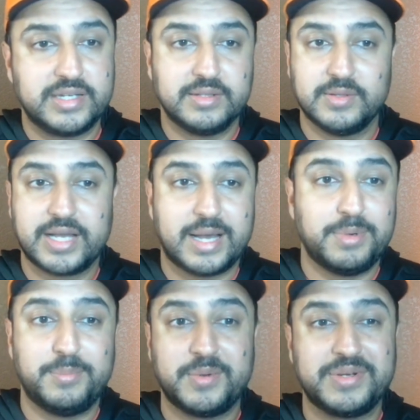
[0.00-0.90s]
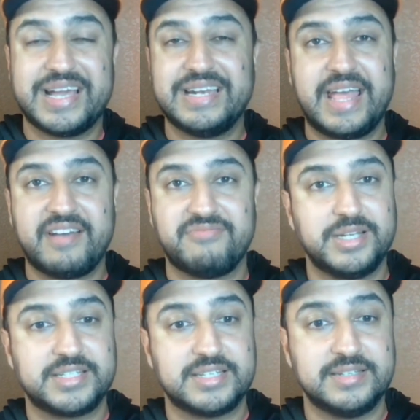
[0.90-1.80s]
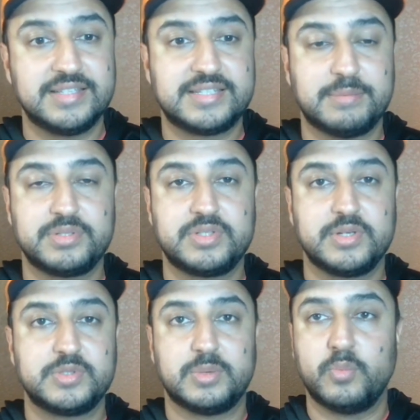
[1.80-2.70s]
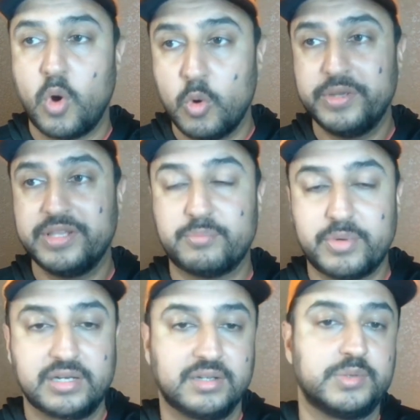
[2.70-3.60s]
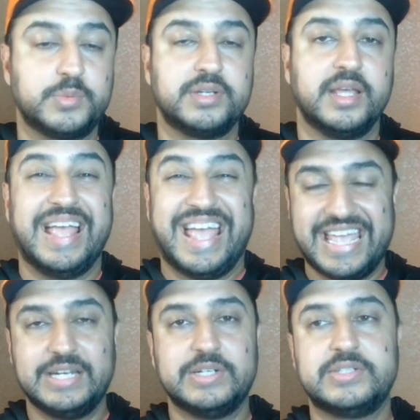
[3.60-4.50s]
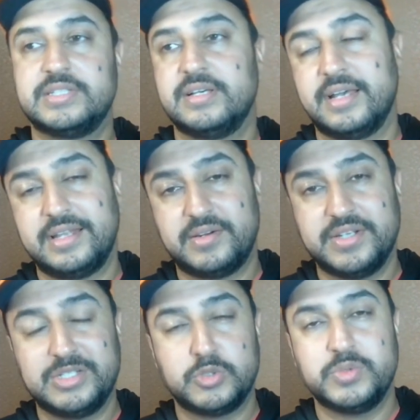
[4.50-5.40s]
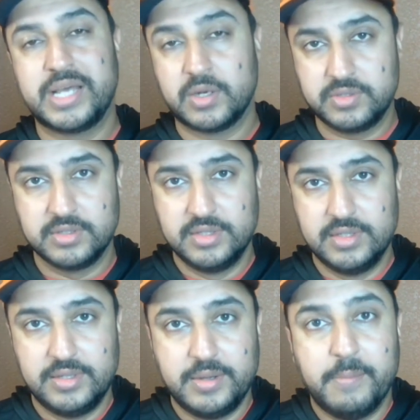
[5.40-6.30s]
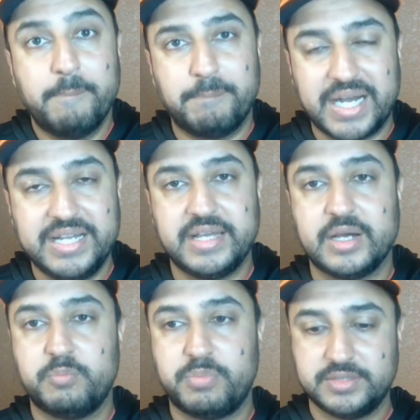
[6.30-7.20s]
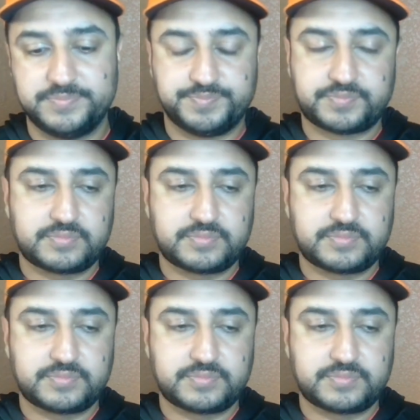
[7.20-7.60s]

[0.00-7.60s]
And look, I'm about 9.5 minutes into this episode, so I'm hoping the Brad Underwood haters had already tuned out by now. But